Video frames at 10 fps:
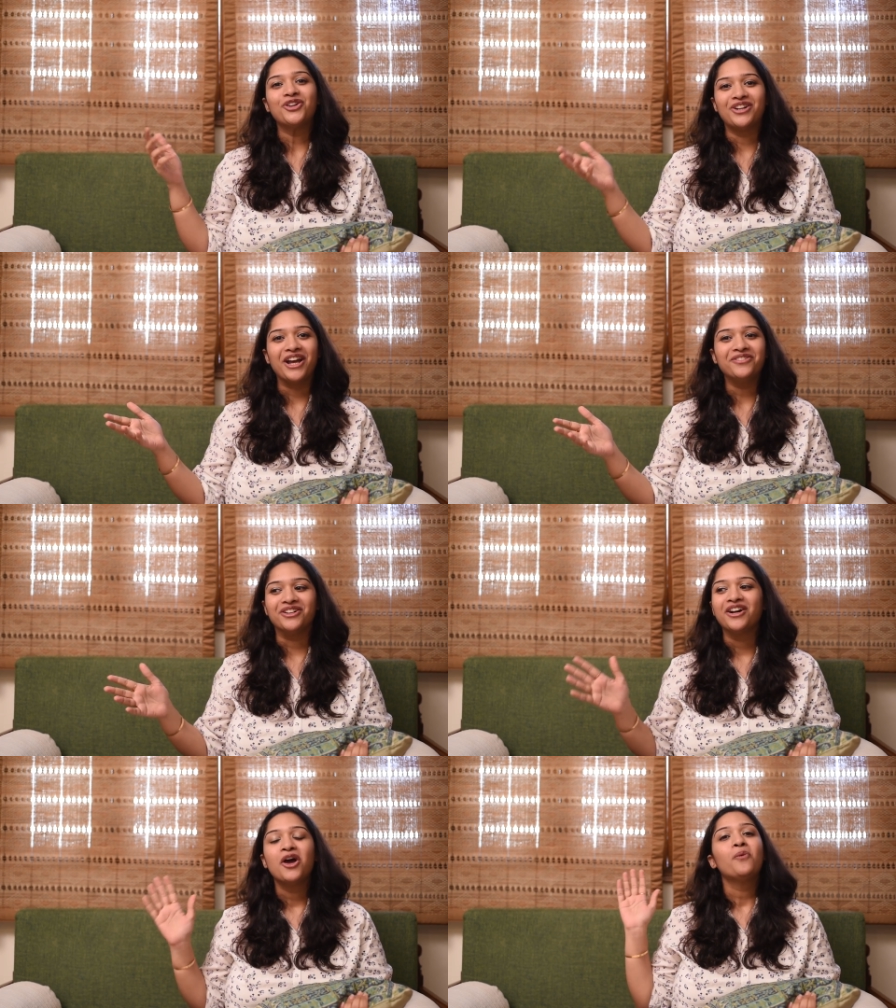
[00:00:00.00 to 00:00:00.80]
the
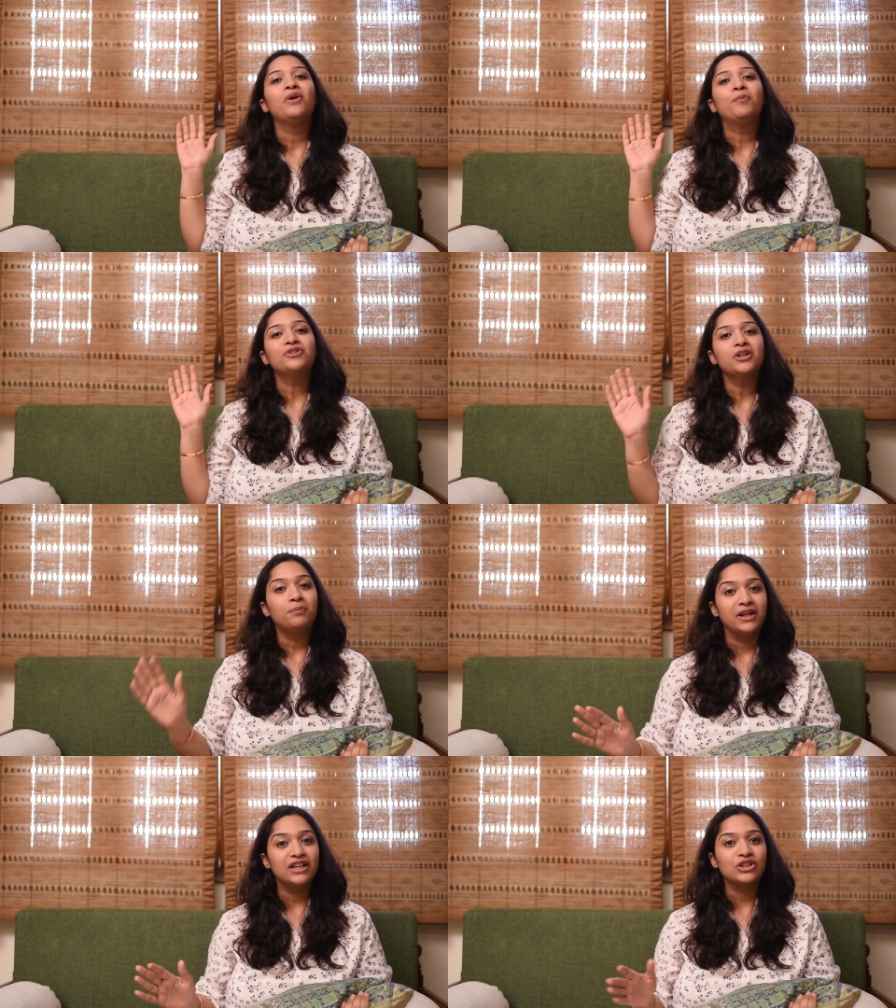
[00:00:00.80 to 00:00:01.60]
driver will put the
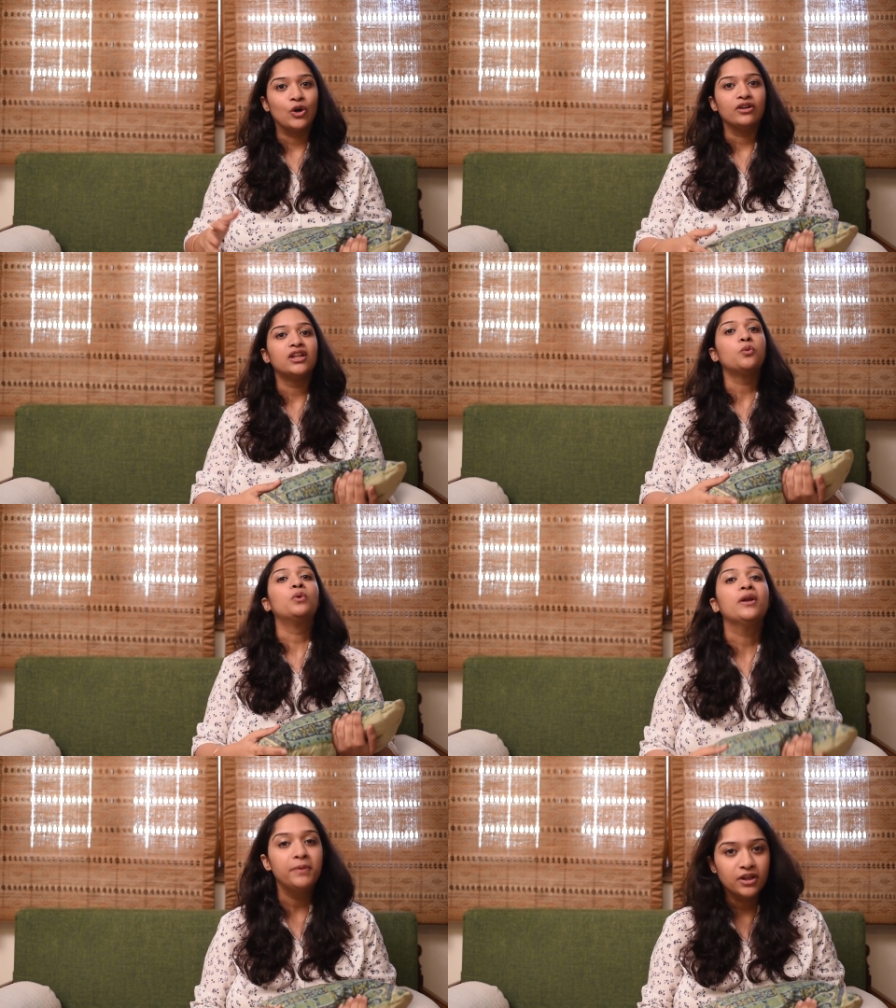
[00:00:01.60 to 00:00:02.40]
brakes on, there
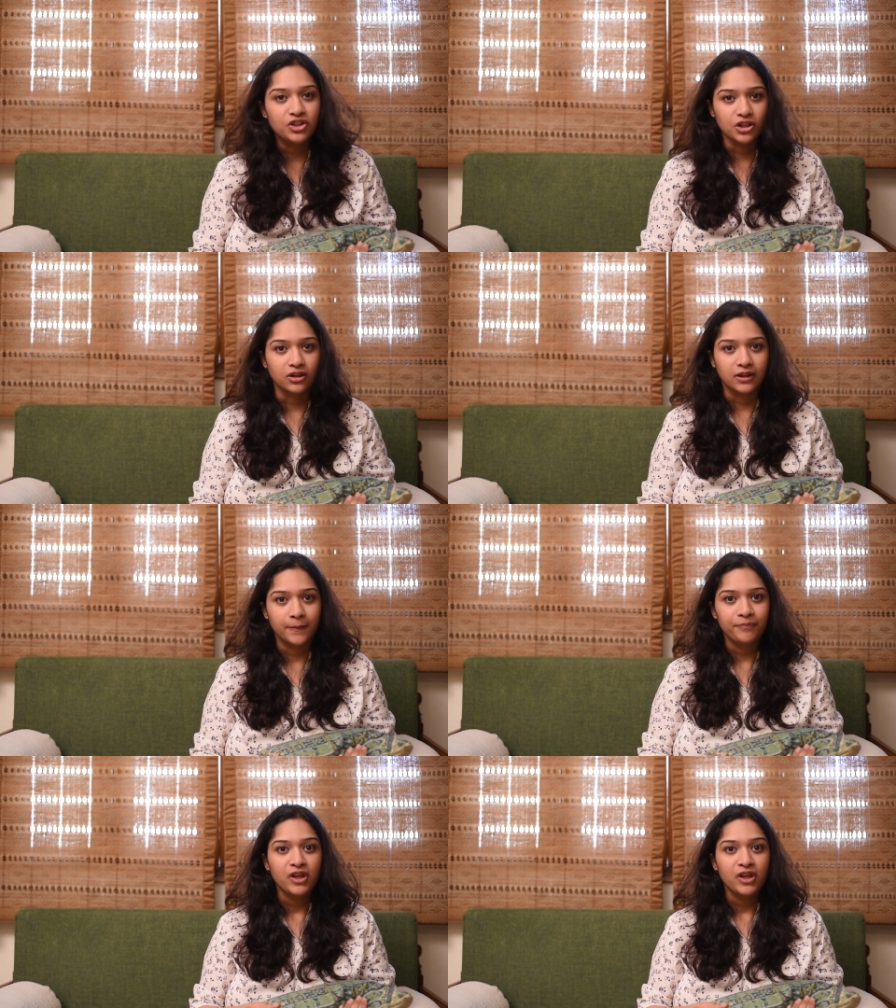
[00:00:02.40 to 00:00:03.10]
will be a jerk.